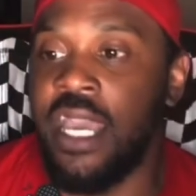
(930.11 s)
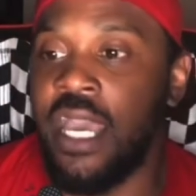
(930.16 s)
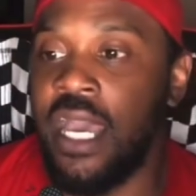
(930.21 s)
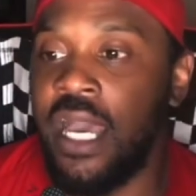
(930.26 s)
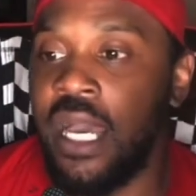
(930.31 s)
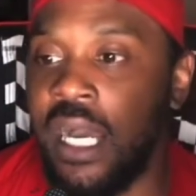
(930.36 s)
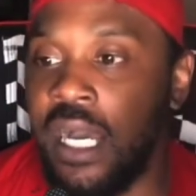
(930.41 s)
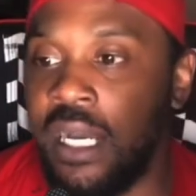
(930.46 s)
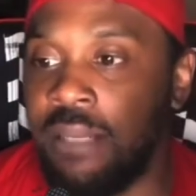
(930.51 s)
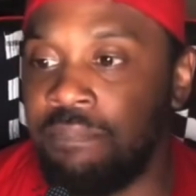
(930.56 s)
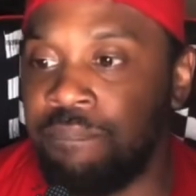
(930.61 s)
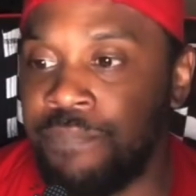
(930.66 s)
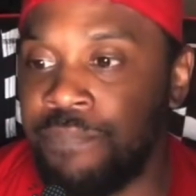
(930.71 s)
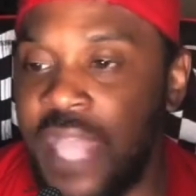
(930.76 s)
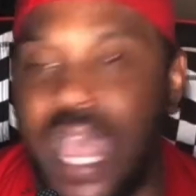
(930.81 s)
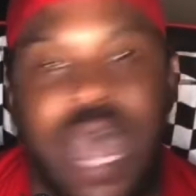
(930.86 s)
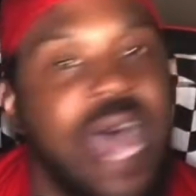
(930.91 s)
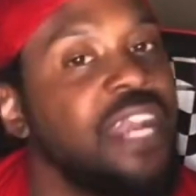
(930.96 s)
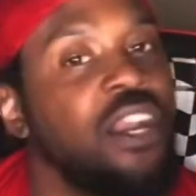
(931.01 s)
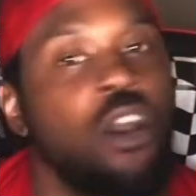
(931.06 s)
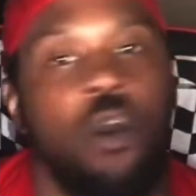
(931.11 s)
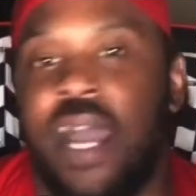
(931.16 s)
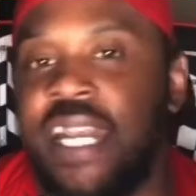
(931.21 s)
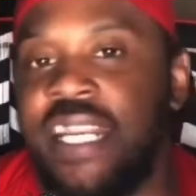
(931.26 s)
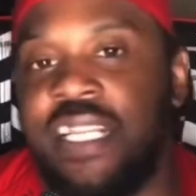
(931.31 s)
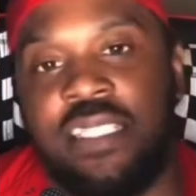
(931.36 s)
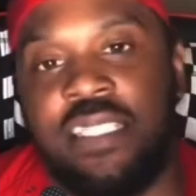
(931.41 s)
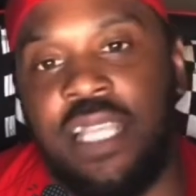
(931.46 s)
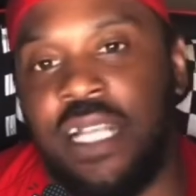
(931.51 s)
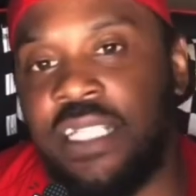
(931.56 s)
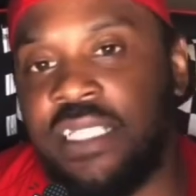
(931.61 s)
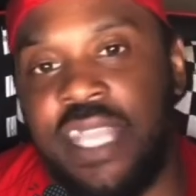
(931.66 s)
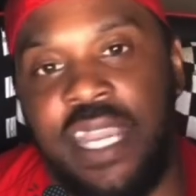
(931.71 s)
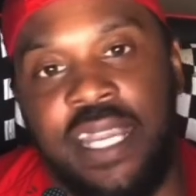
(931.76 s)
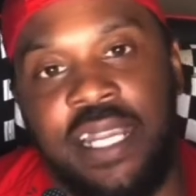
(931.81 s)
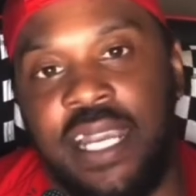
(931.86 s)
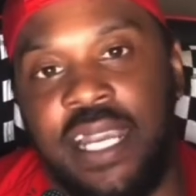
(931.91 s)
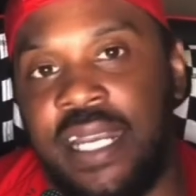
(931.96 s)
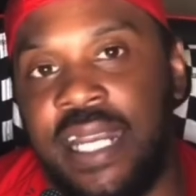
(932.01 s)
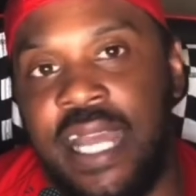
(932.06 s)
Um, I know I didn't touch
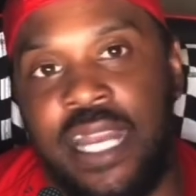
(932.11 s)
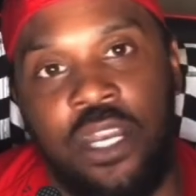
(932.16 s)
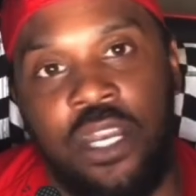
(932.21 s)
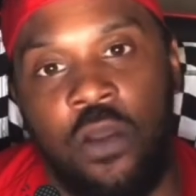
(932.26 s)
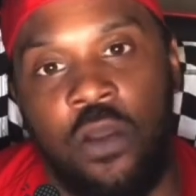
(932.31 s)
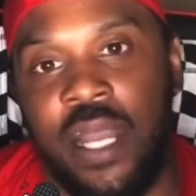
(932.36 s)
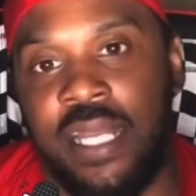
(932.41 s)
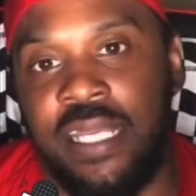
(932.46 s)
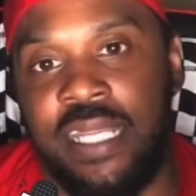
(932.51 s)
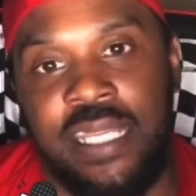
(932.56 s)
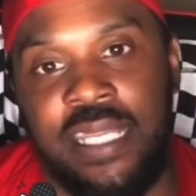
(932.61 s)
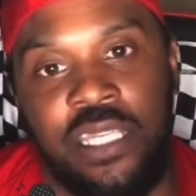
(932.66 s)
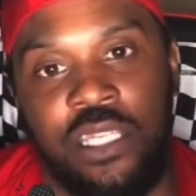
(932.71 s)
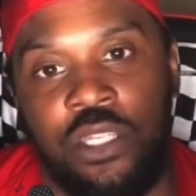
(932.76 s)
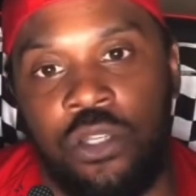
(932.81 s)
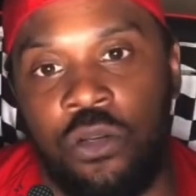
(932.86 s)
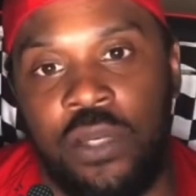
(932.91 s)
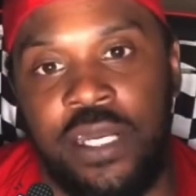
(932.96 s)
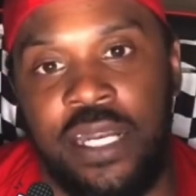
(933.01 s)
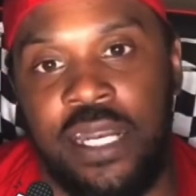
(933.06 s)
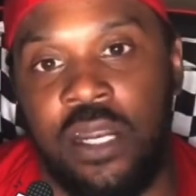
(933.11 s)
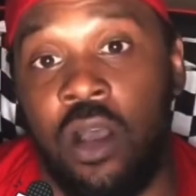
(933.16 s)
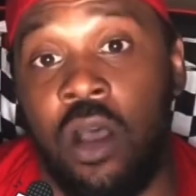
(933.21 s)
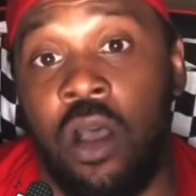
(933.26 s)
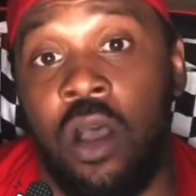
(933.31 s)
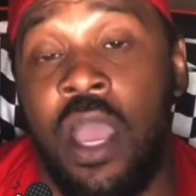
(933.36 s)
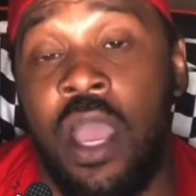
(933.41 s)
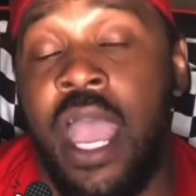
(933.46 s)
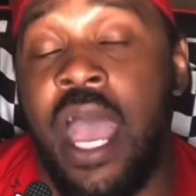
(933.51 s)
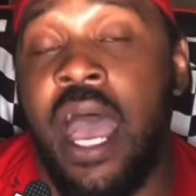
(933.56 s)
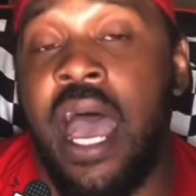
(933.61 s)
that gun. I know I didn't do it at all.